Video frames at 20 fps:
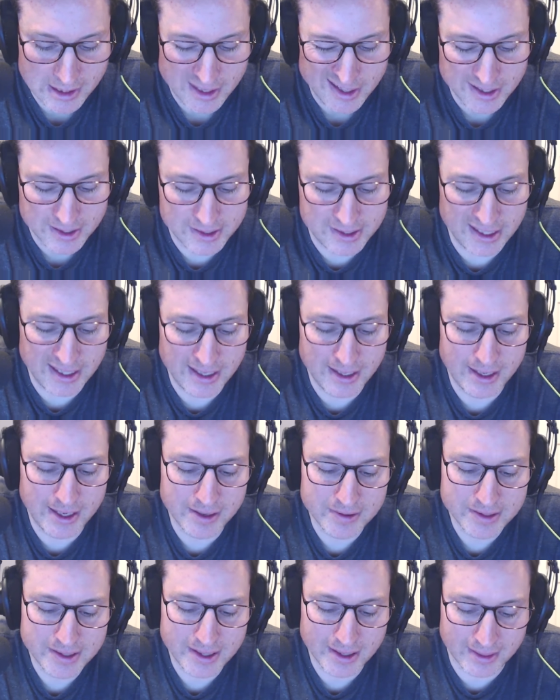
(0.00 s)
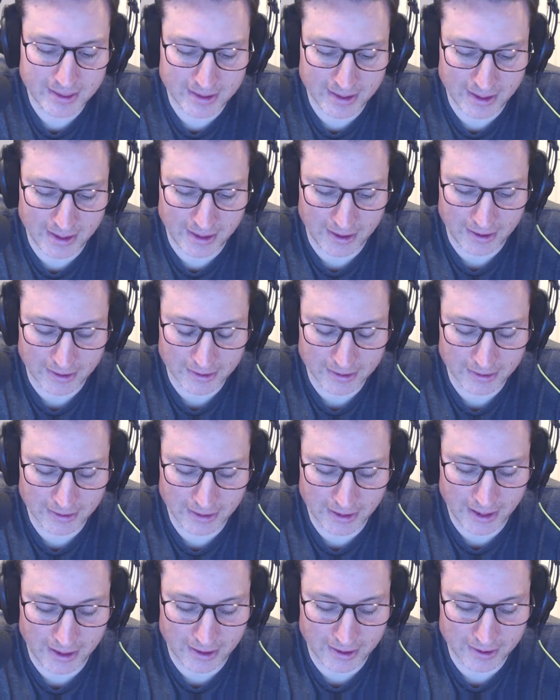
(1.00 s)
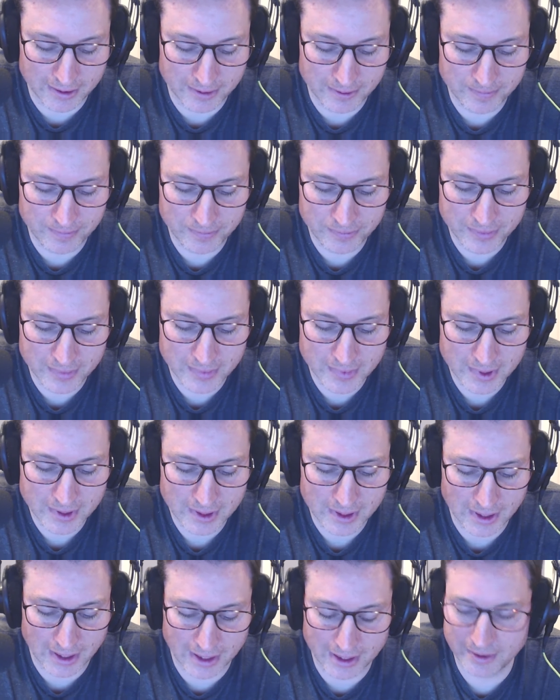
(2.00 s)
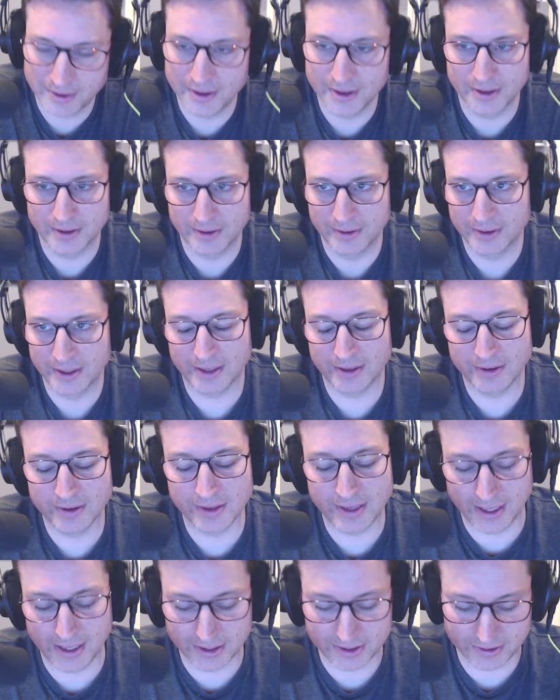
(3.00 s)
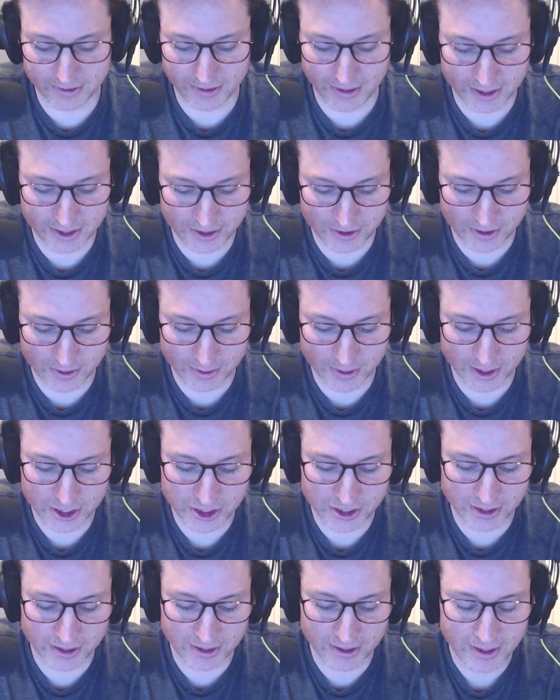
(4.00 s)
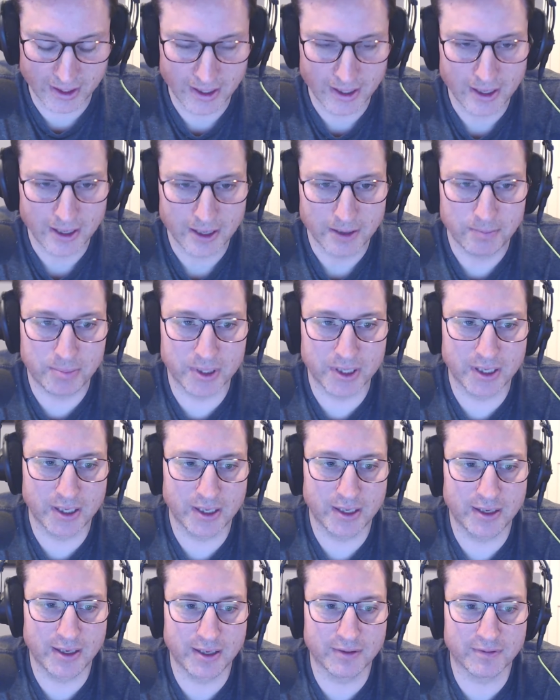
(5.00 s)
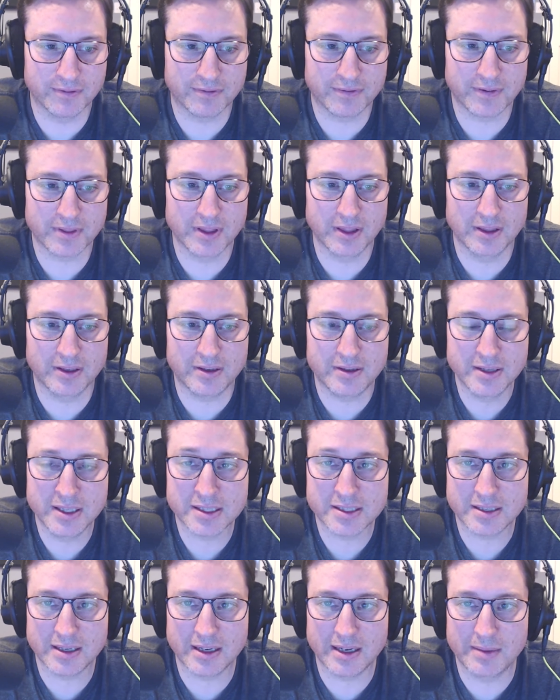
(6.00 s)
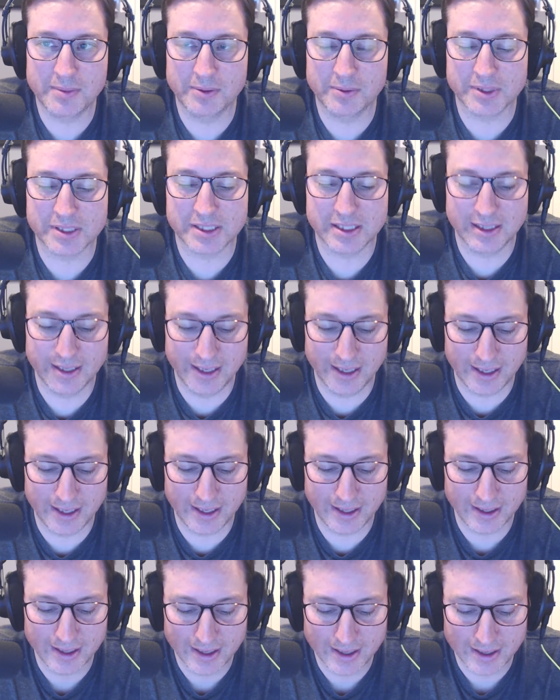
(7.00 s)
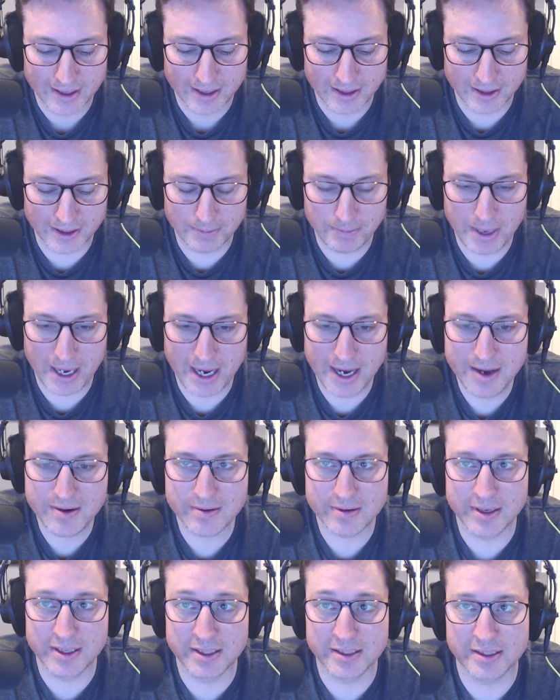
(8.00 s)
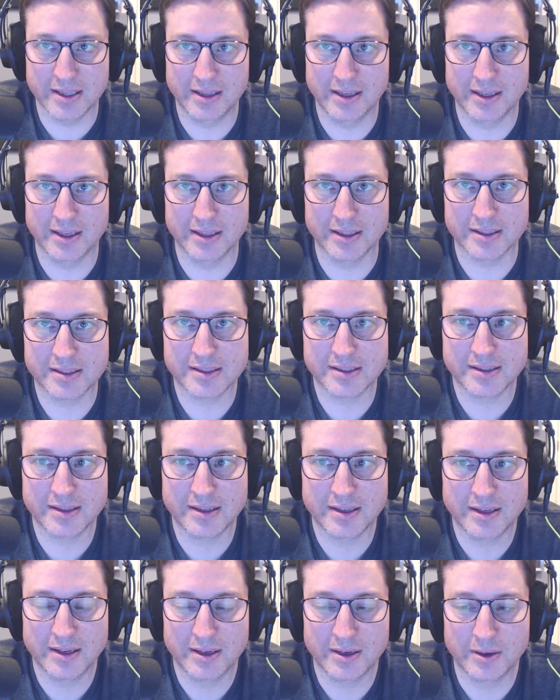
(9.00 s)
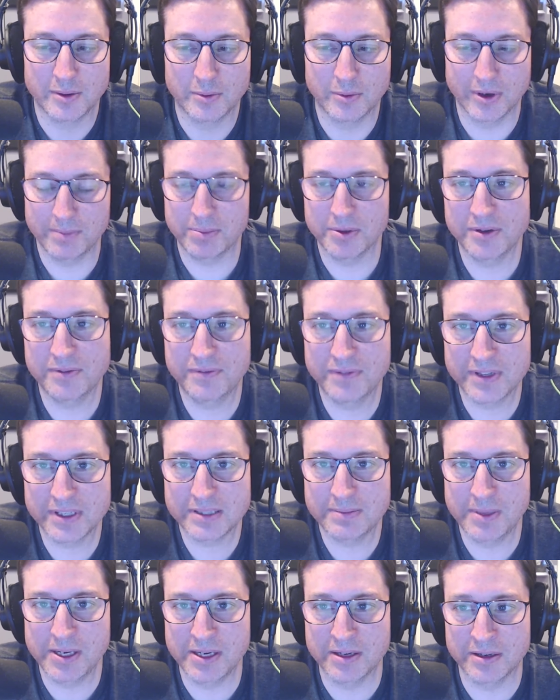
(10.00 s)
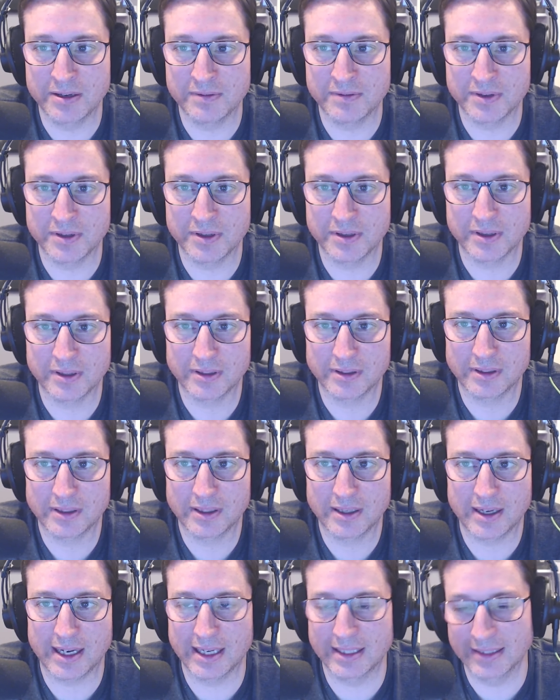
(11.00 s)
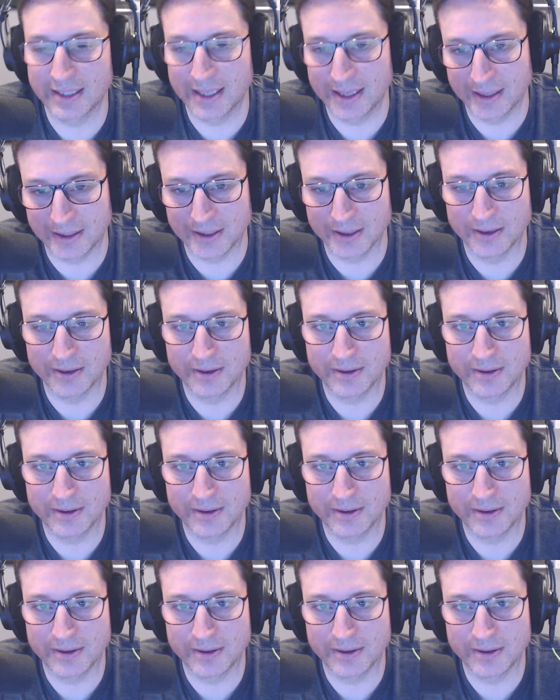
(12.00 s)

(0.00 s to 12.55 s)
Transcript: See, here's the thing. Like, I don't know. I don't know the answer to answer your question. But for the longest time, it was like, the pattern is this. Whiteboy fucks me over, I let it go.